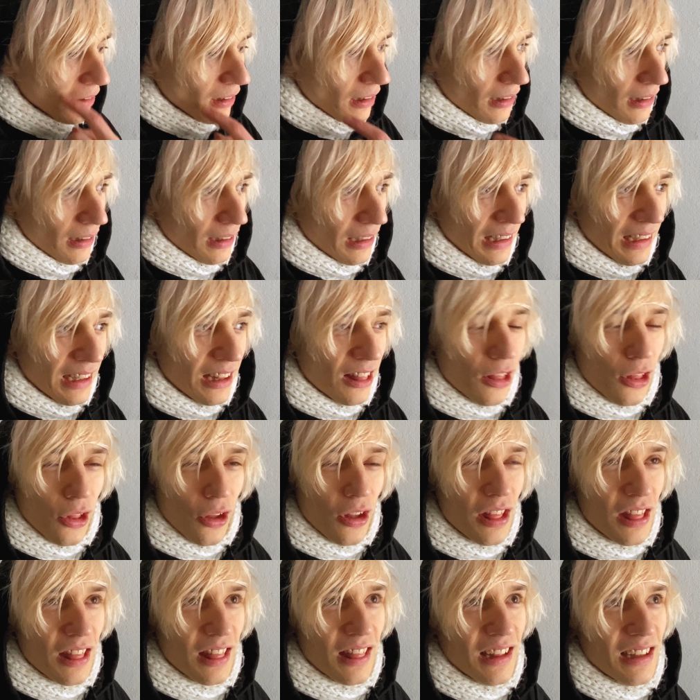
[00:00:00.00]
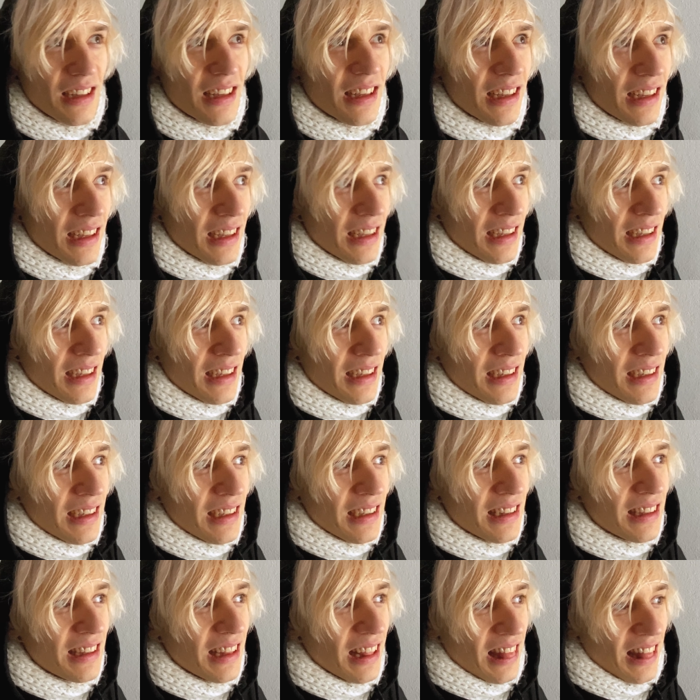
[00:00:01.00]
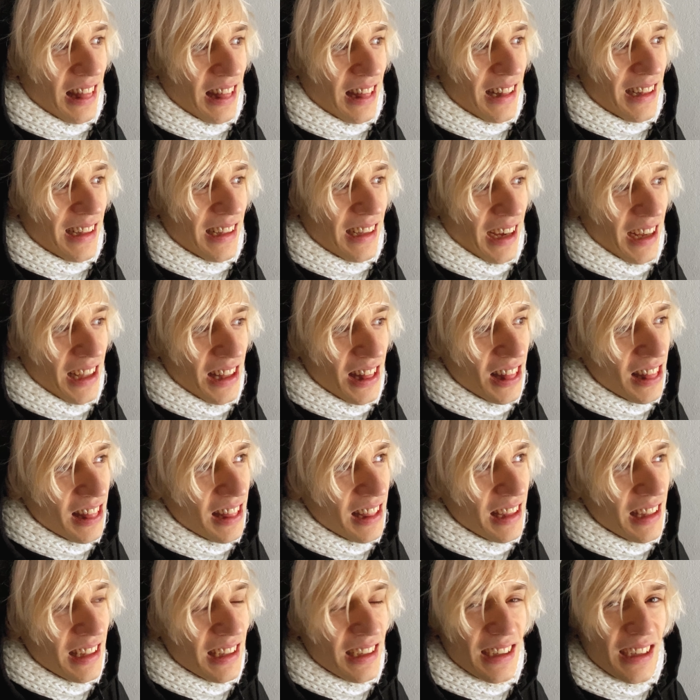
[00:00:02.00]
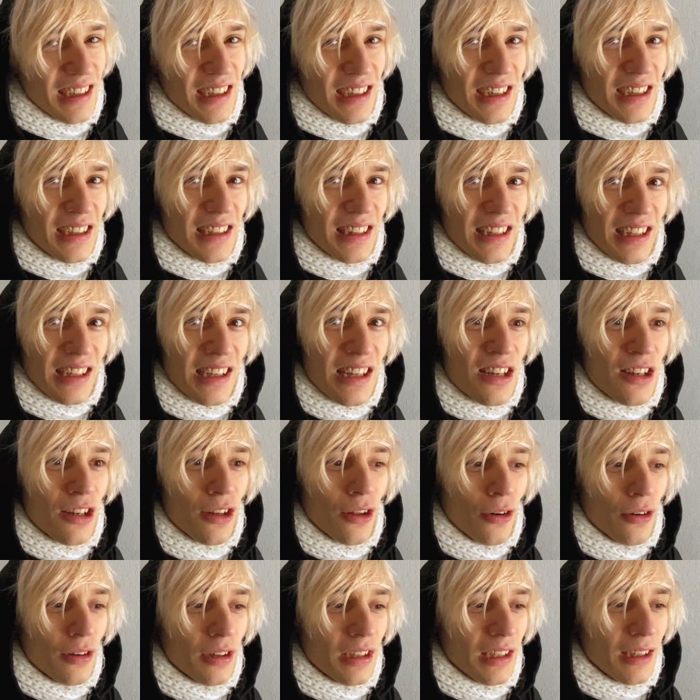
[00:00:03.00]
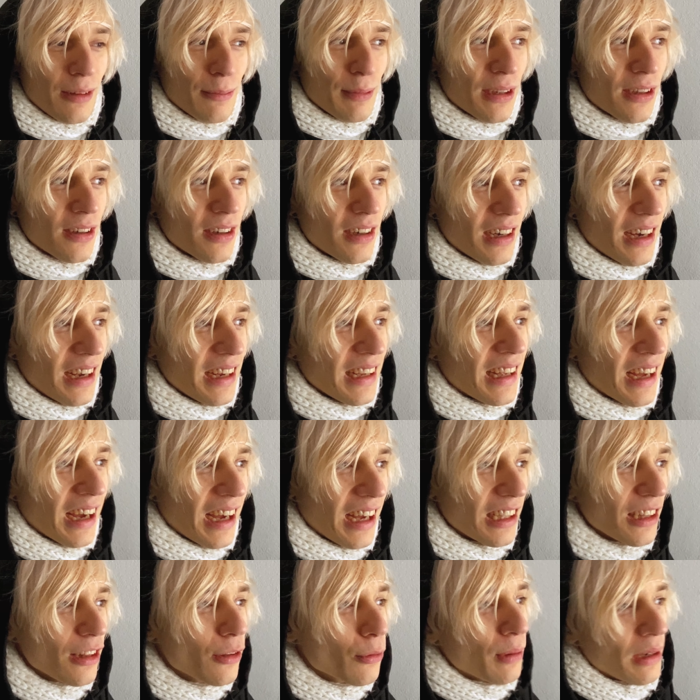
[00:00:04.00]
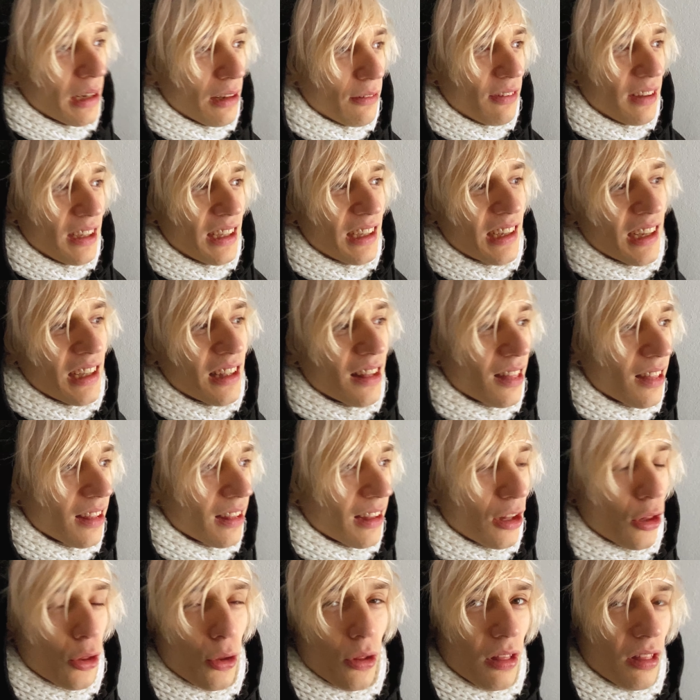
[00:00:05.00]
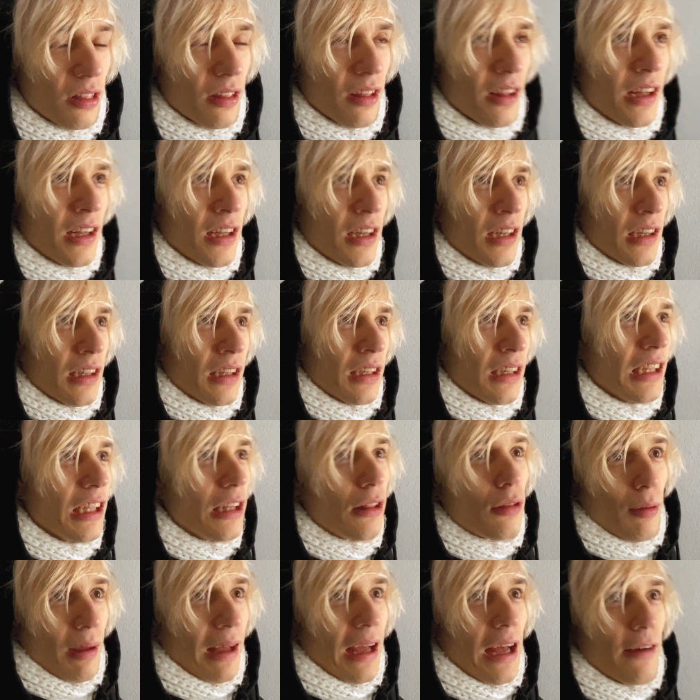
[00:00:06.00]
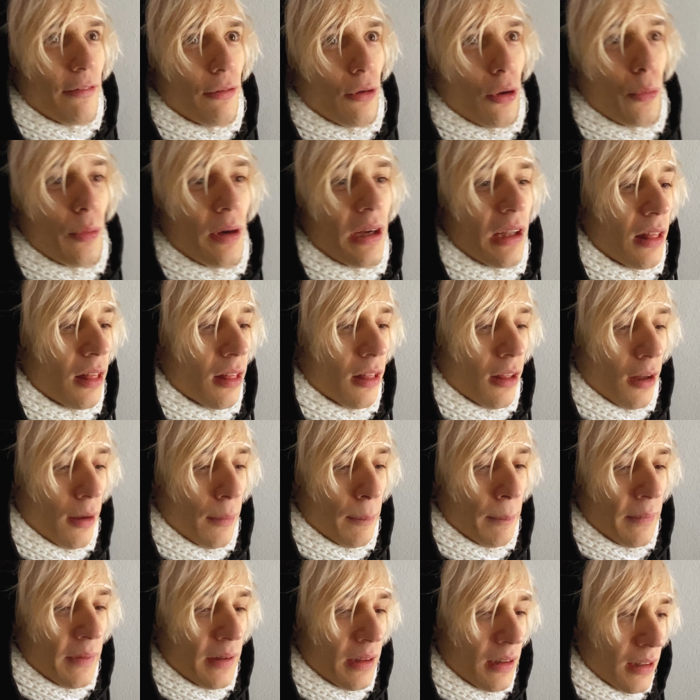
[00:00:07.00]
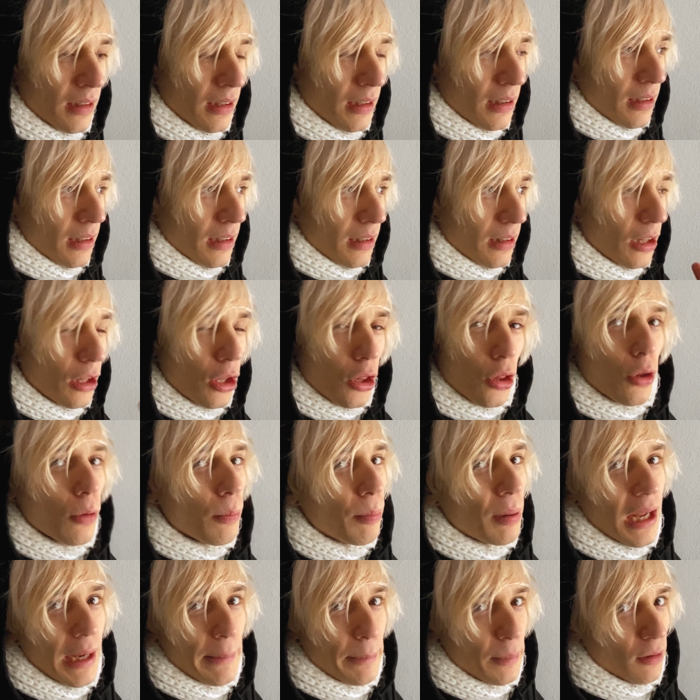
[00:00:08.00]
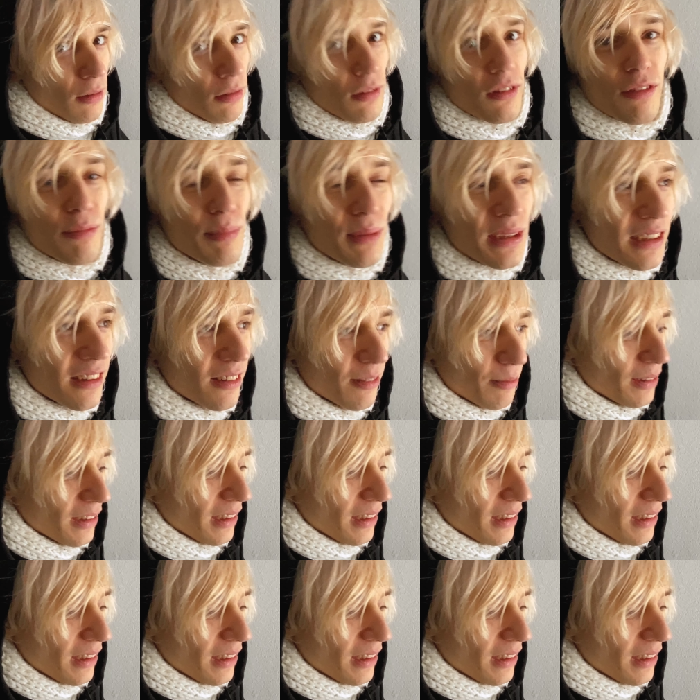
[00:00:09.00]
Uh, it's just this disgusting and annoying because I can't do anything against it. I just need to have always some tissue papers with me.